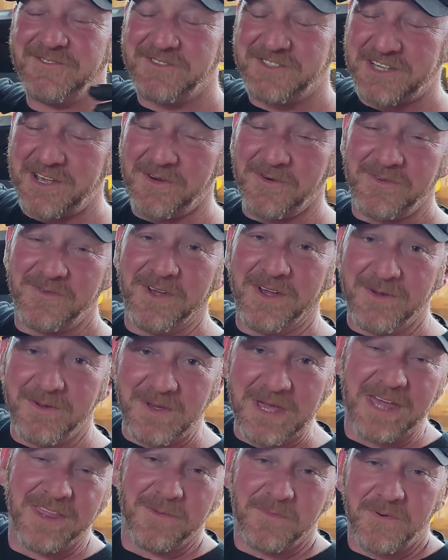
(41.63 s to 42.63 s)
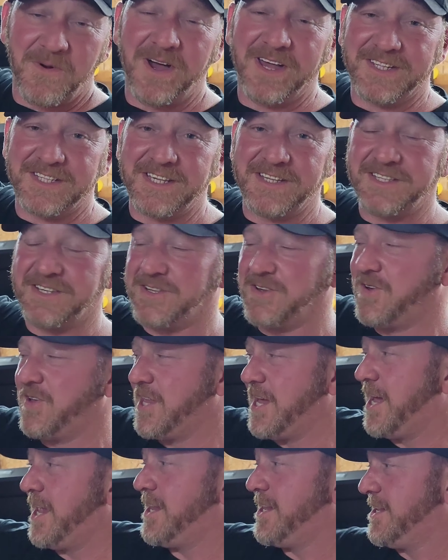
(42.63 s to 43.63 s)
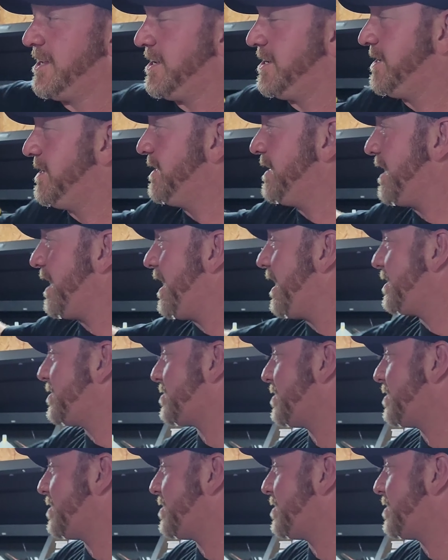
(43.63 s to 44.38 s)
So in the process of doing that, I